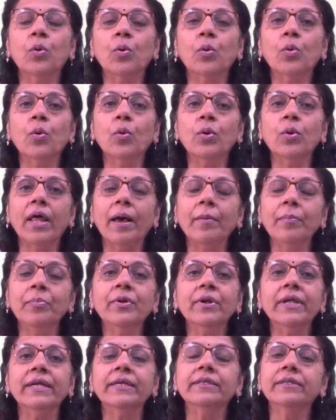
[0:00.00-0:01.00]

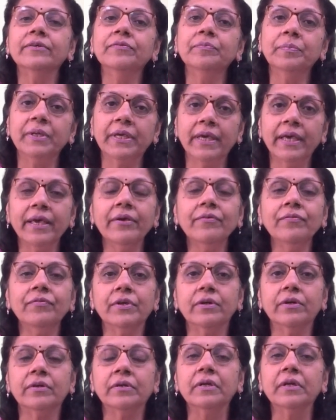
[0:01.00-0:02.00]
collaborative
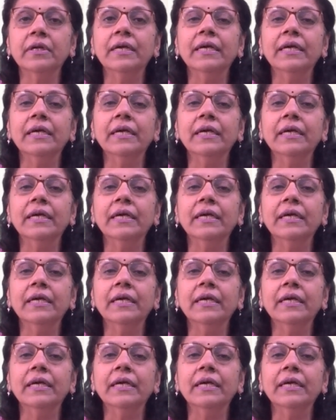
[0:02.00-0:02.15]
behavior,